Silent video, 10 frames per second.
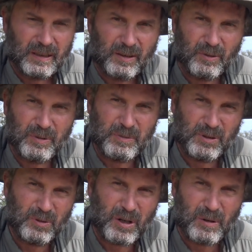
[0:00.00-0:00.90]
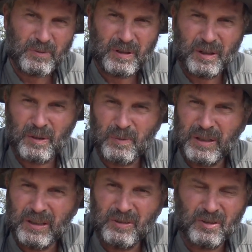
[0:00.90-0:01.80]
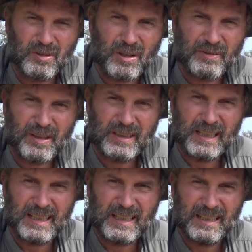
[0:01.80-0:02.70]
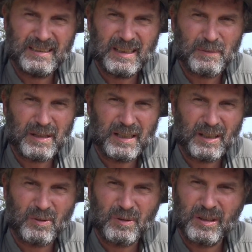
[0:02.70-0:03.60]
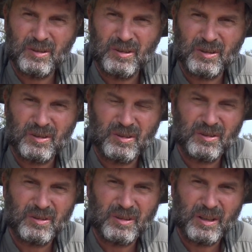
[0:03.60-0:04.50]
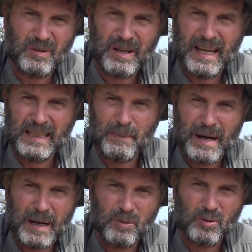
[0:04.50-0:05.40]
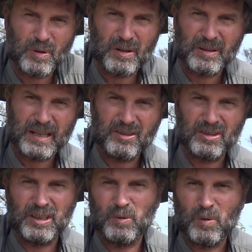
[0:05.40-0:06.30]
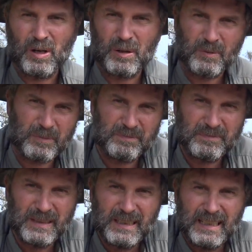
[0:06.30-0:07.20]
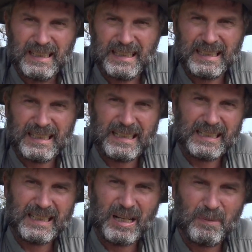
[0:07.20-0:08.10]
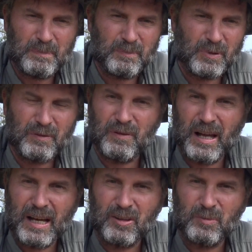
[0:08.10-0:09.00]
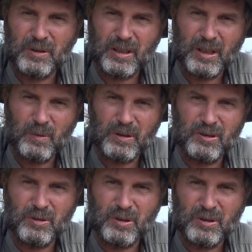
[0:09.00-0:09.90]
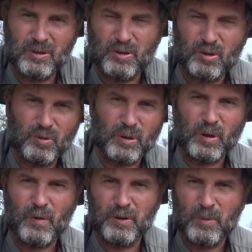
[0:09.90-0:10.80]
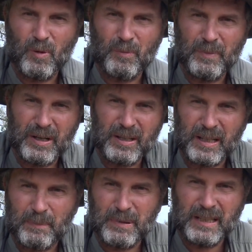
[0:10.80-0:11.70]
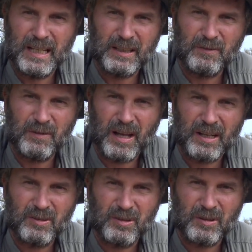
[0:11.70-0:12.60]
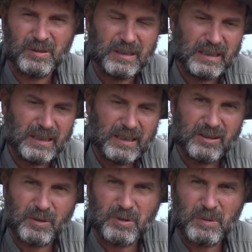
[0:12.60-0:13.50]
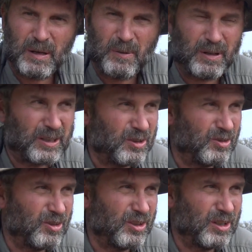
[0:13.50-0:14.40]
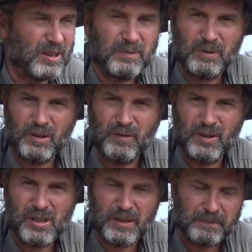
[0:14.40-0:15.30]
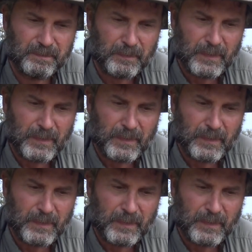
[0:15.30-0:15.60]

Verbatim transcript: So we've been doing art with hair wings and stuff like that. And the nice thing about hair wings, since they don't hang the bottom as well, that skinny water we're getting eaten up with flies, but the hair wings seem to swing over them better than a bead-headed fly. So something you may want to consider when you're fishing